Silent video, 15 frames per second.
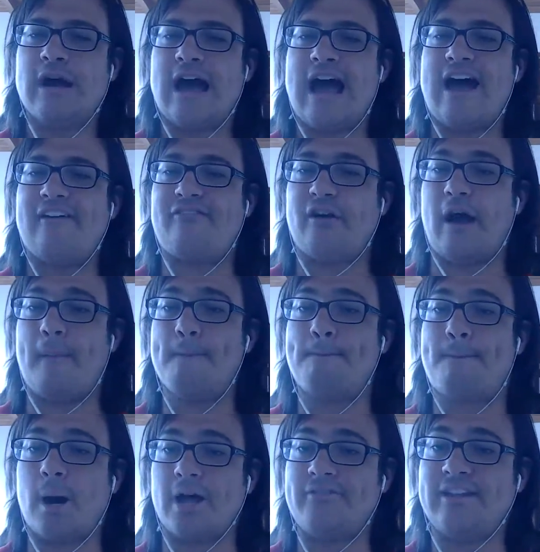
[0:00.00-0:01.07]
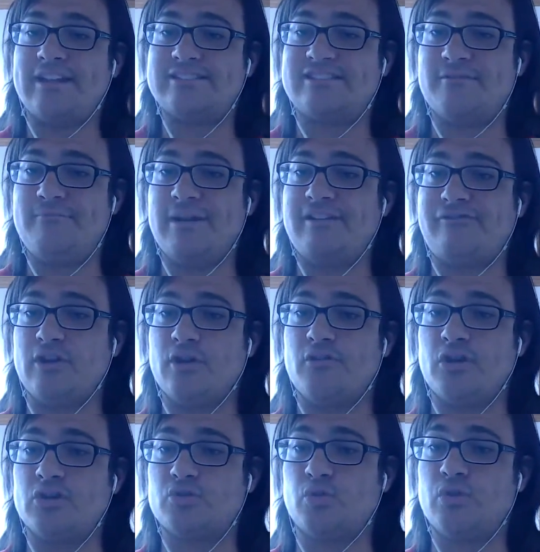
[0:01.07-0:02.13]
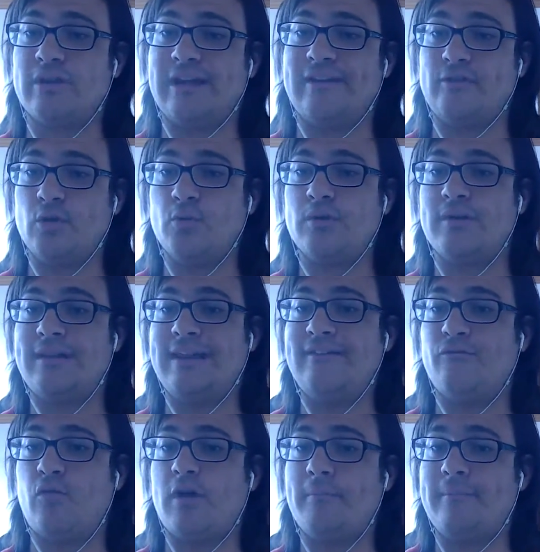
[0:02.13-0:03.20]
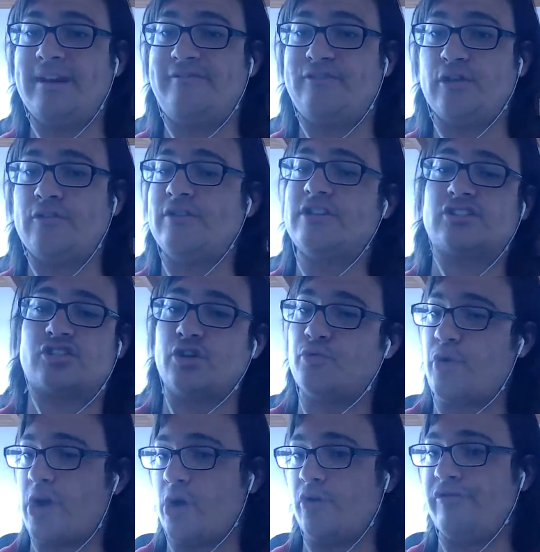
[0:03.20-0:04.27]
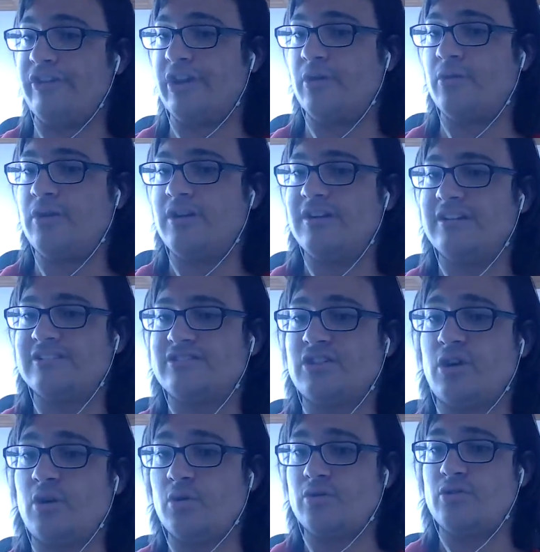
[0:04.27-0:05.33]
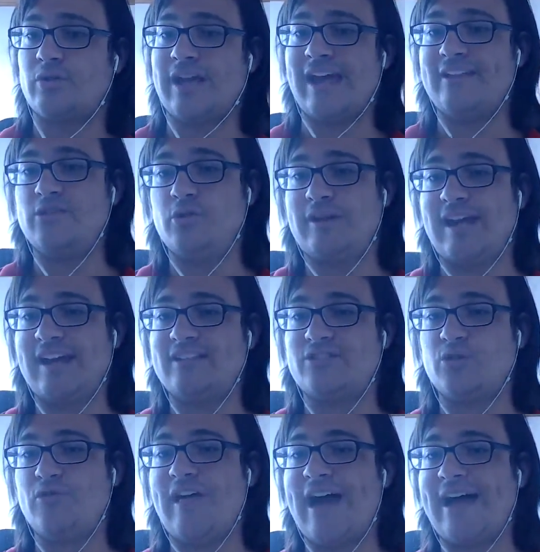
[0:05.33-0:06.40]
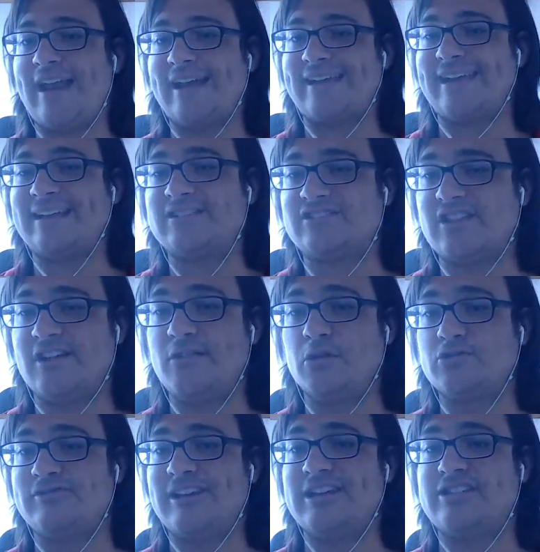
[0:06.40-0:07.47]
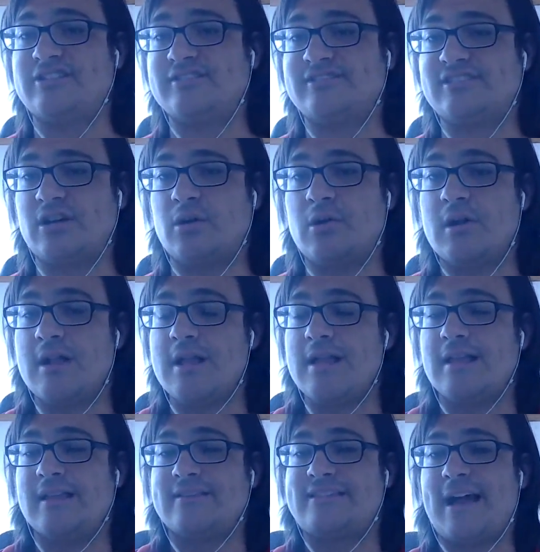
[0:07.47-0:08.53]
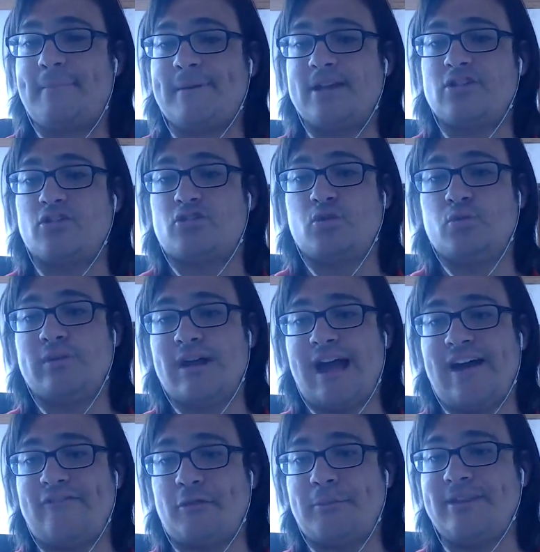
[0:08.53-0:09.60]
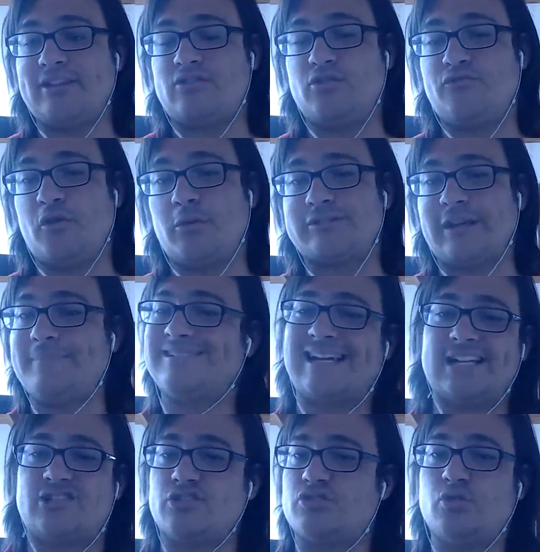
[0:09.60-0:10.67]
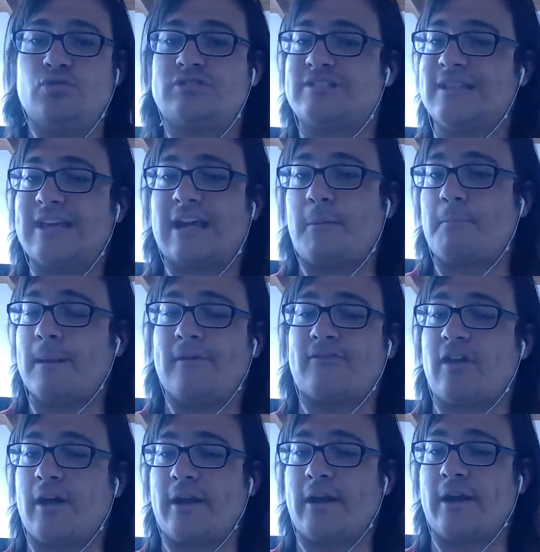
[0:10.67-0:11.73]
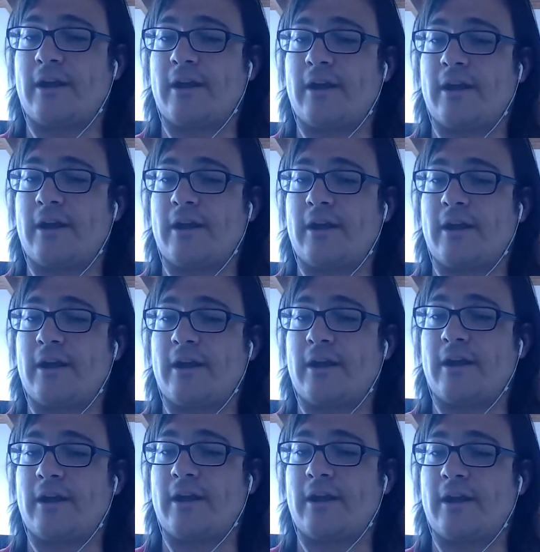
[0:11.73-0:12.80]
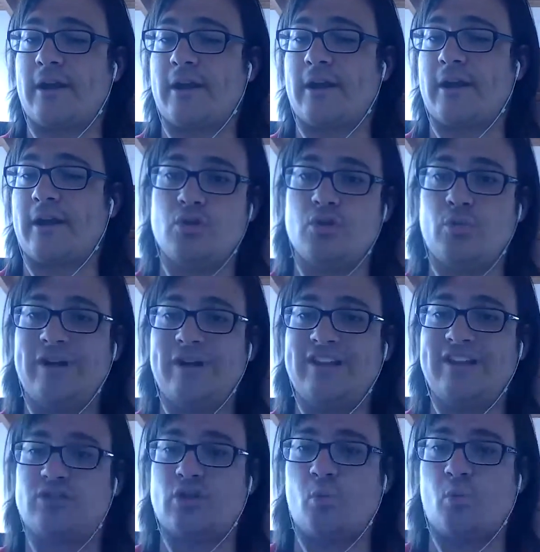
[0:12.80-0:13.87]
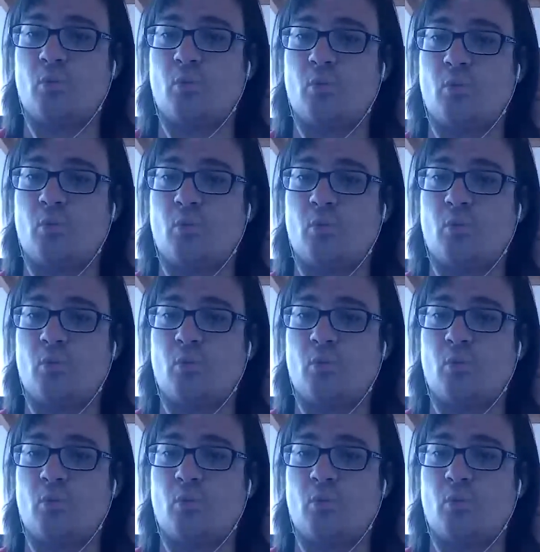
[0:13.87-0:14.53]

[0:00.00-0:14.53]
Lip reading: have abundance of midfielders. Who, if you leave one midfielder, they're just going to run over you. So you can't do that against those nations. So Tapia and Yotun have to be the 2 forwards. And besides, Yotun's link-up play with Guerrero is really good as well. So you really don't want to